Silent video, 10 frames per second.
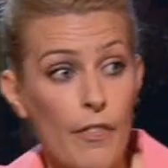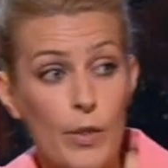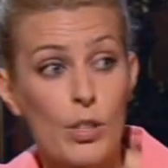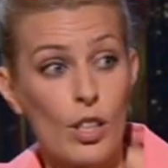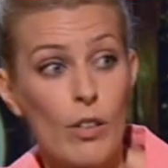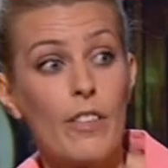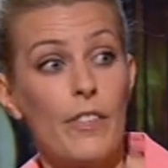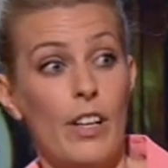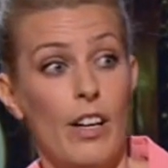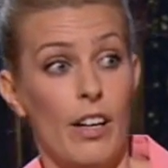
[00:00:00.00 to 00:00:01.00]
sorry for
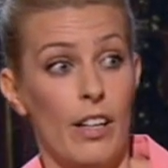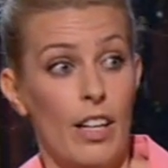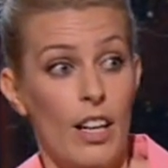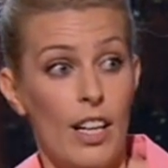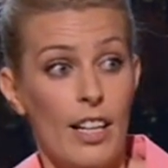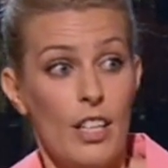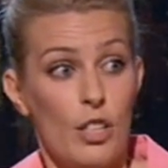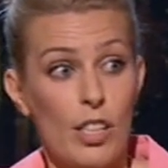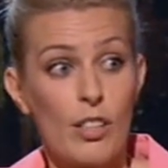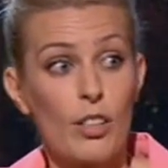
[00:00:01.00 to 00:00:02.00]
her. Like,
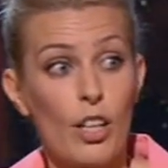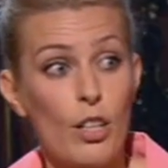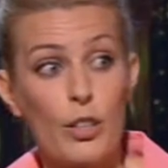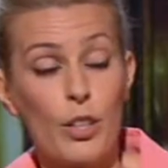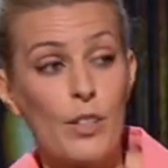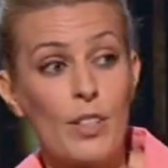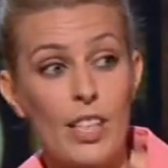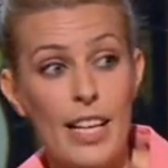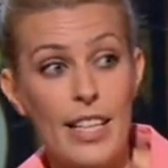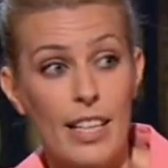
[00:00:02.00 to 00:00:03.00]
she's the girl who couldn't
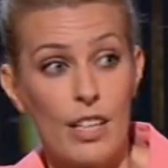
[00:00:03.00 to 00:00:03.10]
take it. She's